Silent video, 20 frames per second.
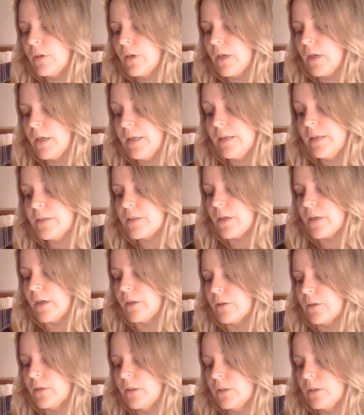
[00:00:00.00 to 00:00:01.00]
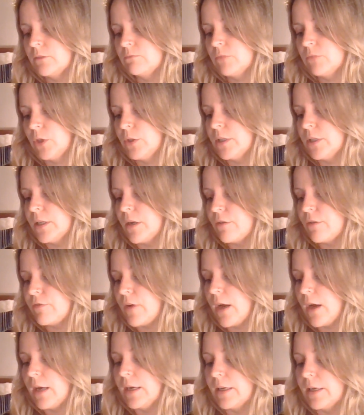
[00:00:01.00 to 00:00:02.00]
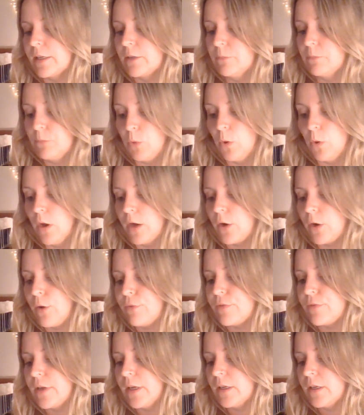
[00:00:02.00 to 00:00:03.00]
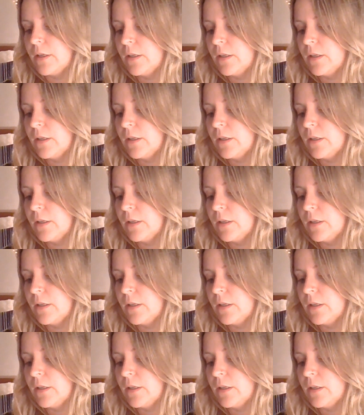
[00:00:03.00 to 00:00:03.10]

An intern who did her filing and brought her coffee.